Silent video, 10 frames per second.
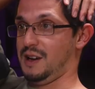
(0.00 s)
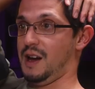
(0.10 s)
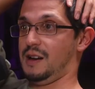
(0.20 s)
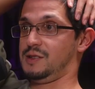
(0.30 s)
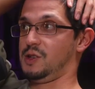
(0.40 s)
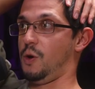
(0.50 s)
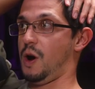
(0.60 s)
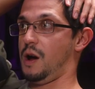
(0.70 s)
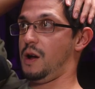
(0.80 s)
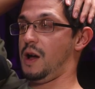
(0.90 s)
Yeah.
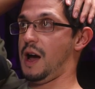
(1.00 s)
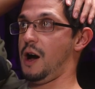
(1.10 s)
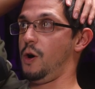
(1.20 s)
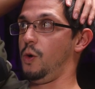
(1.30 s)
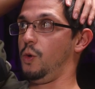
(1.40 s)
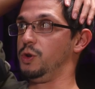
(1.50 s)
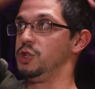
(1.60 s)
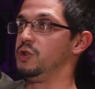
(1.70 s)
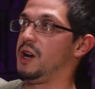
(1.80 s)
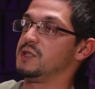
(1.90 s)
So how
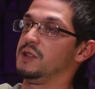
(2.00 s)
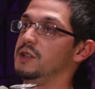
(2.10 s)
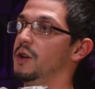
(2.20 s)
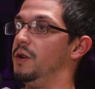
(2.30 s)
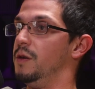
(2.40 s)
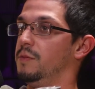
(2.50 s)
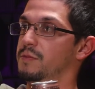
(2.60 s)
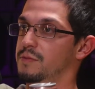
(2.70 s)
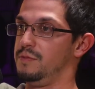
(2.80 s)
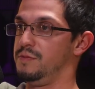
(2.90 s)
did you guys get the other
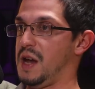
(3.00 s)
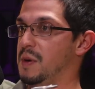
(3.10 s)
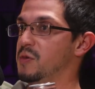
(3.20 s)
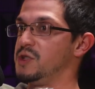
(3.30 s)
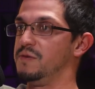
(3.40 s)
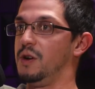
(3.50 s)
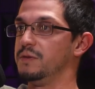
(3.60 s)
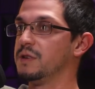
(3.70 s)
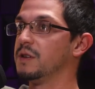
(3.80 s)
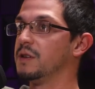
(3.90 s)
band members involved?